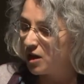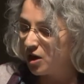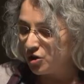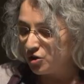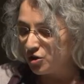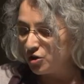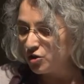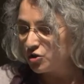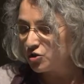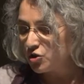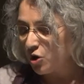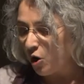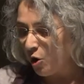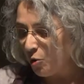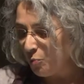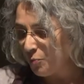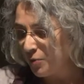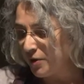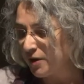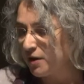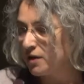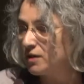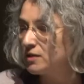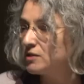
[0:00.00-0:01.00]

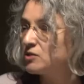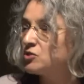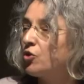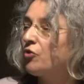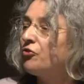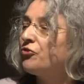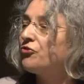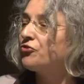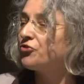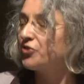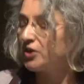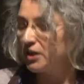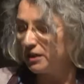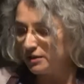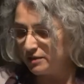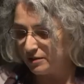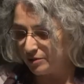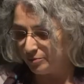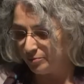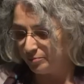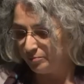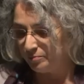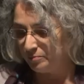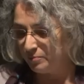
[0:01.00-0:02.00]
utopias of
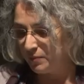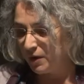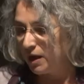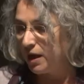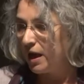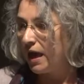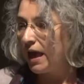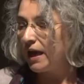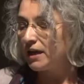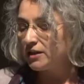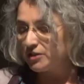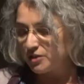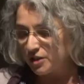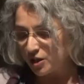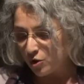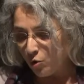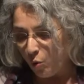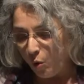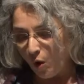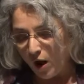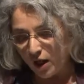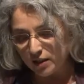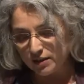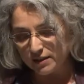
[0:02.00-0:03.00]
freedom and
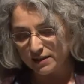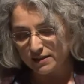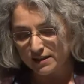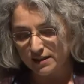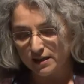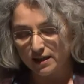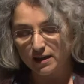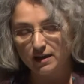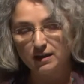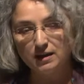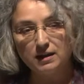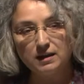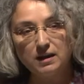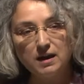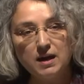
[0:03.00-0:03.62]
equality